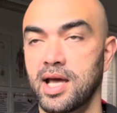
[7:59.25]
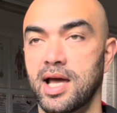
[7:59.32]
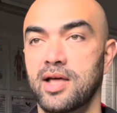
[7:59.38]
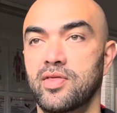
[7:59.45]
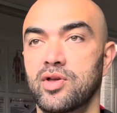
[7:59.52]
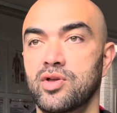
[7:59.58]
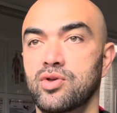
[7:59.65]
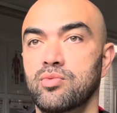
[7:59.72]

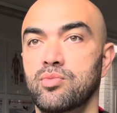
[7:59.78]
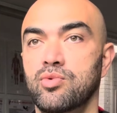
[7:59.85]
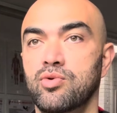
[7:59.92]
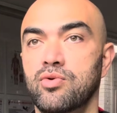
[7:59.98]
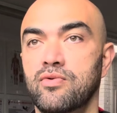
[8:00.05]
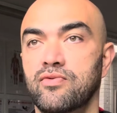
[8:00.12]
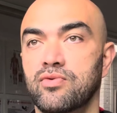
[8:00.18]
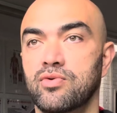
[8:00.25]
and then you
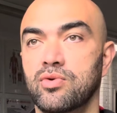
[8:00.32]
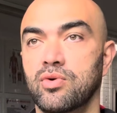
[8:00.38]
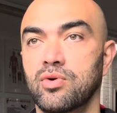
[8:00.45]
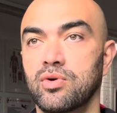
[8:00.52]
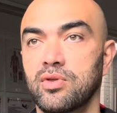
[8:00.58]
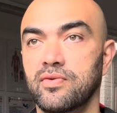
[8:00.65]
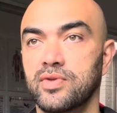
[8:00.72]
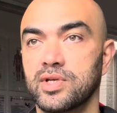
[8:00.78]
move through
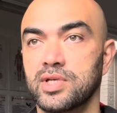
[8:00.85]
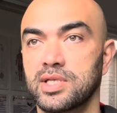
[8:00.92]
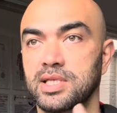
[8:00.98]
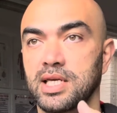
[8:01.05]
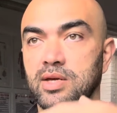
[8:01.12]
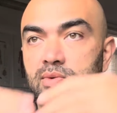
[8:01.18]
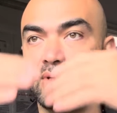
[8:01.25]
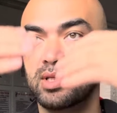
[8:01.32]
all of the
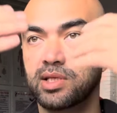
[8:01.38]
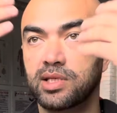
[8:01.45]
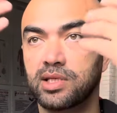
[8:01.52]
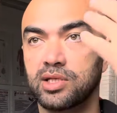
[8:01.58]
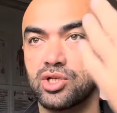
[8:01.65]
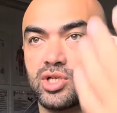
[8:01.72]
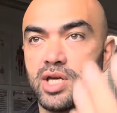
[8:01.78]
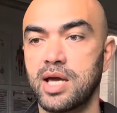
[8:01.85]
sequences
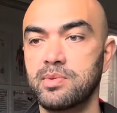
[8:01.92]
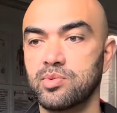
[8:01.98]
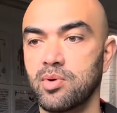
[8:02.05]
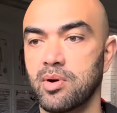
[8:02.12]
and shapes while